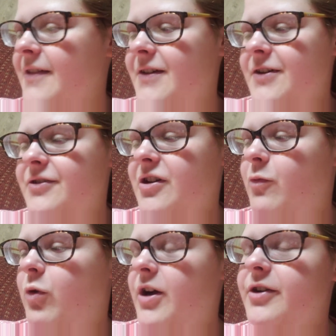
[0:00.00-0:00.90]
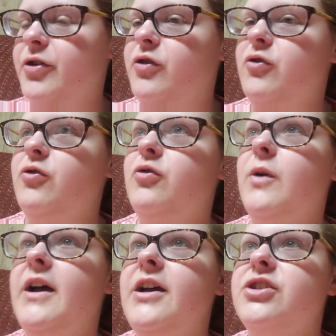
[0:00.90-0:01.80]
There's a one
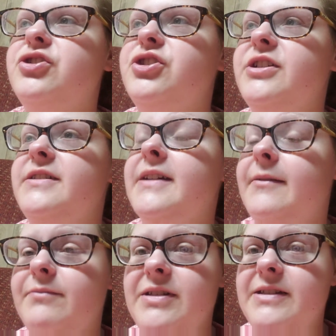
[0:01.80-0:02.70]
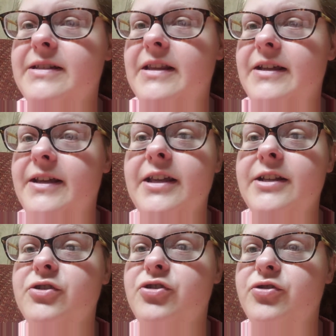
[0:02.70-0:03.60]
who, she dumps the
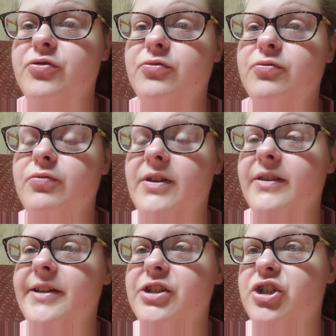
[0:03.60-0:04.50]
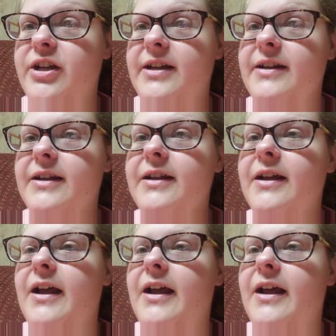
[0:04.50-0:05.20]
Hindu religion